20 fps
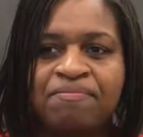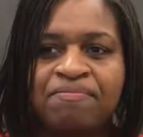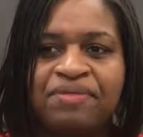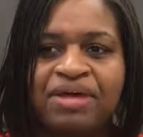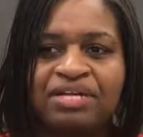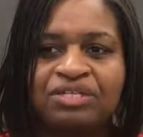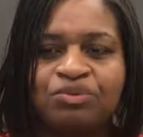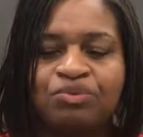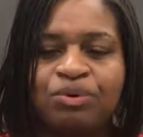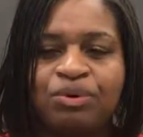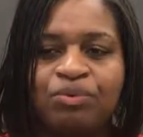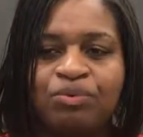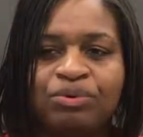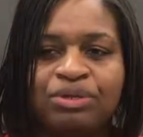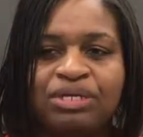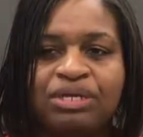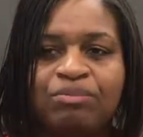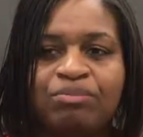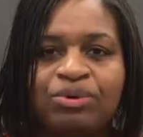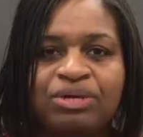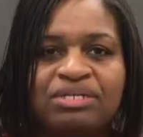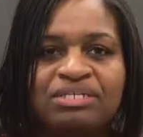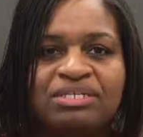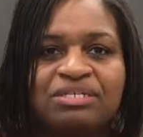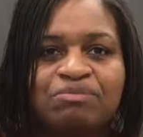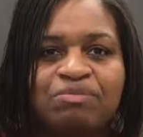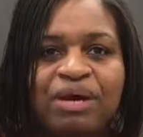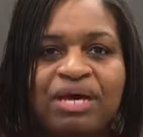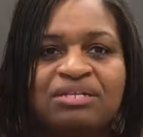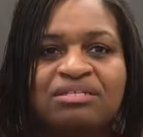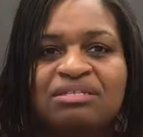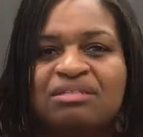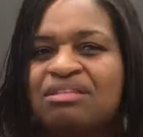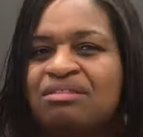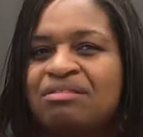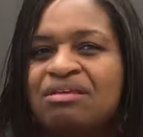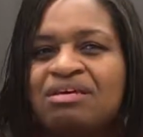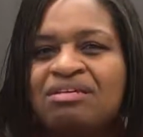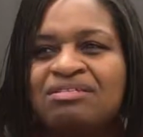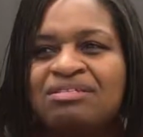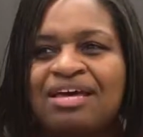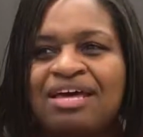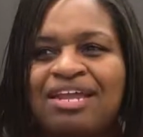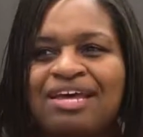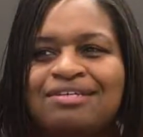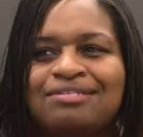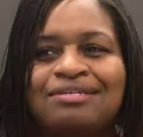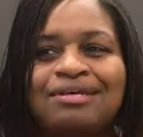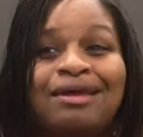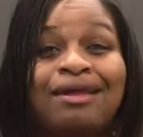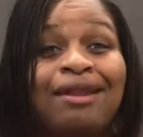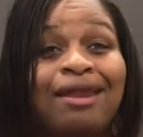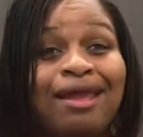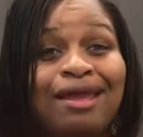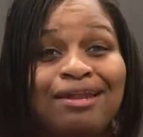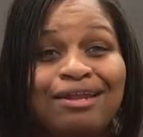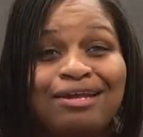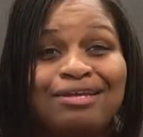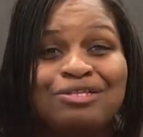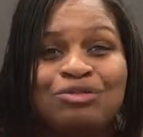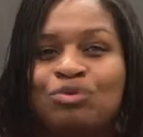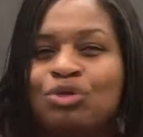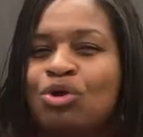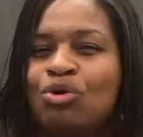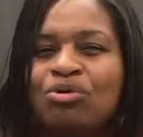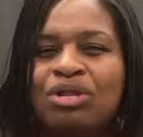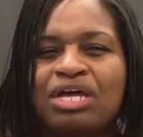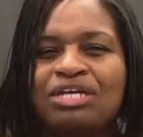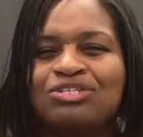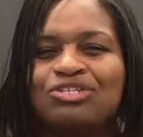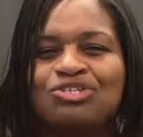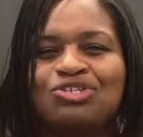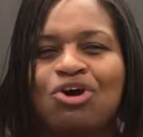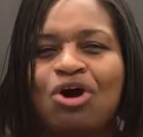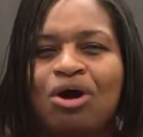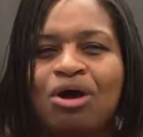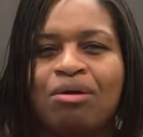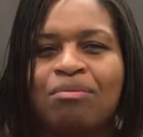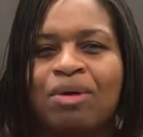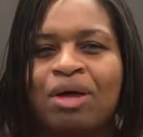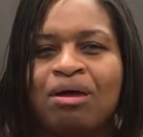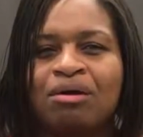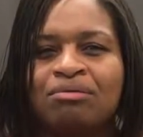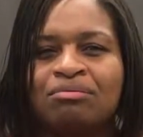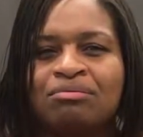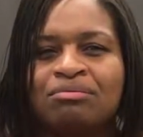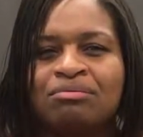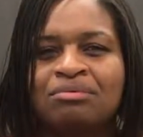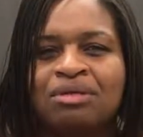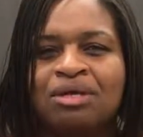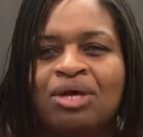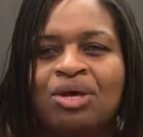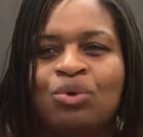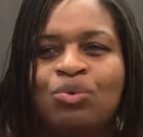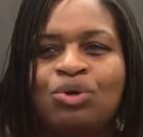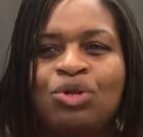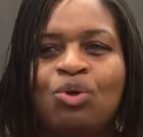that's what really brings us back to the things that as Canadians we don't like to talk about.